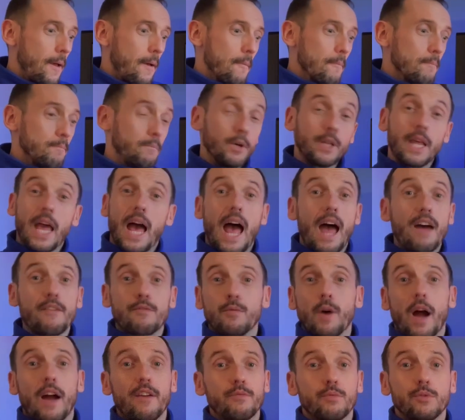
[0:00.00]
But yeah,
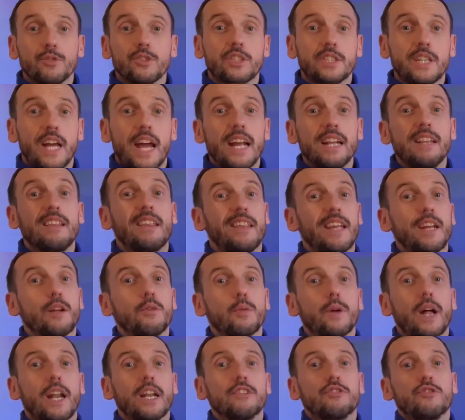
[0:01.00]
everyone's saying they think we'll
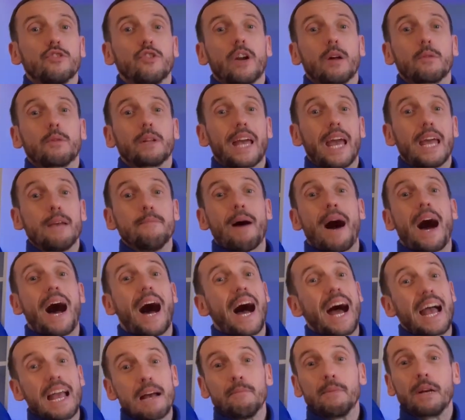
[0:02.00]
get a draw out the game. I
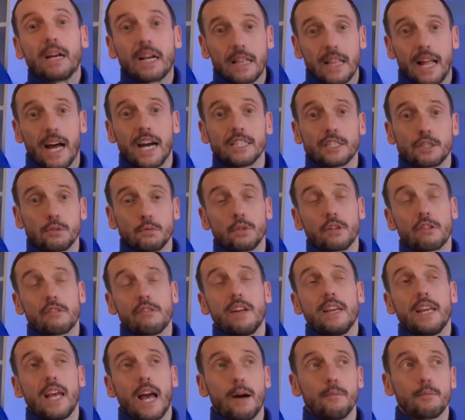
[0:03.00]
am inclined to
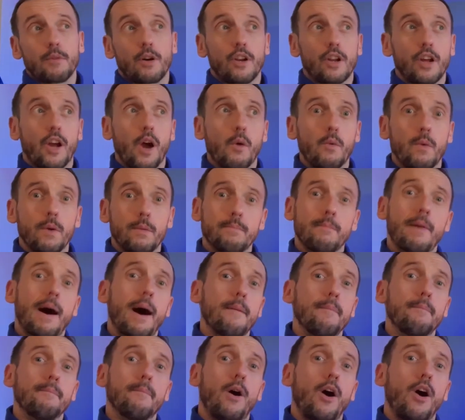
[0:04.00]
agree. I'm going to go with Matt and
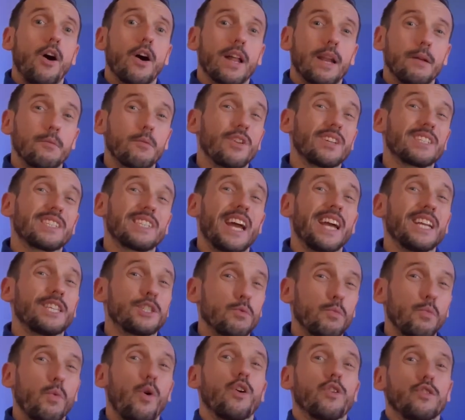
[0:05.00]
Mark, and I'm going to say it's a
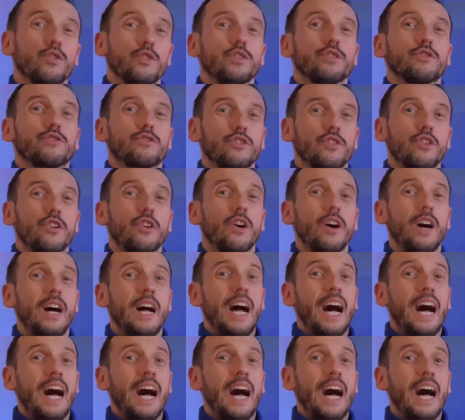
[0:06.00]
1-1 draw.